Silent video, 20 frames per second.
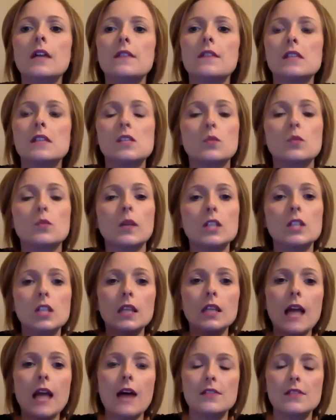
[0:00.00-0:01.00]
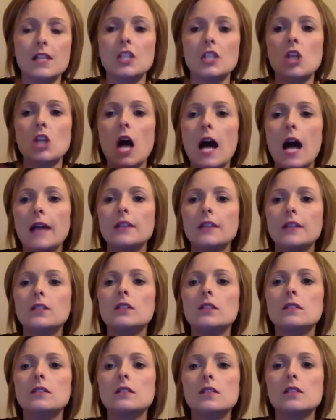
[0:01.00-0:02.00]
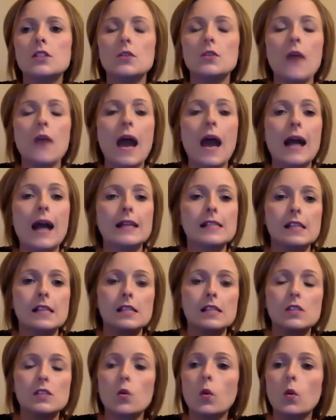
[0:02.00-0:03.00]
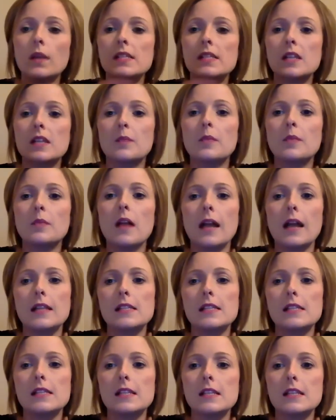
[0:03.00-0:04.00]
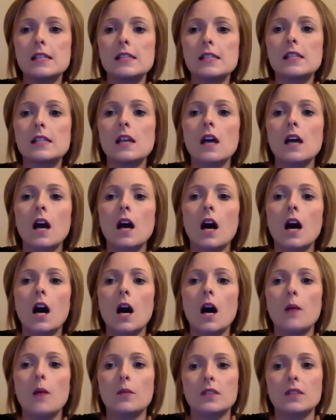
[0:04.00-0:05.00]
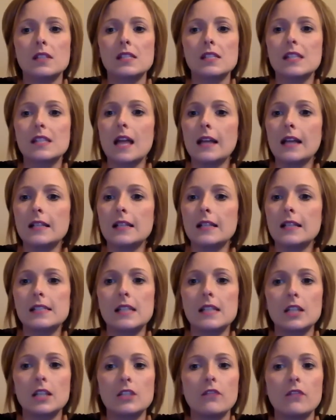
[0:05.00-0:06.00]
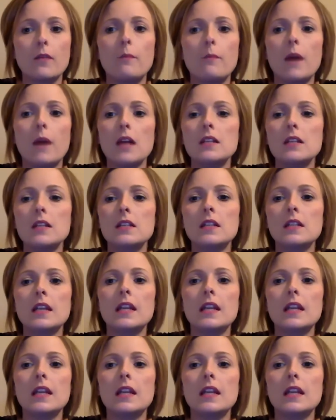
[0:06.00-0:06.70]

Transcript: The switch allows a child to access toys and appliances with the slightest touch of a button,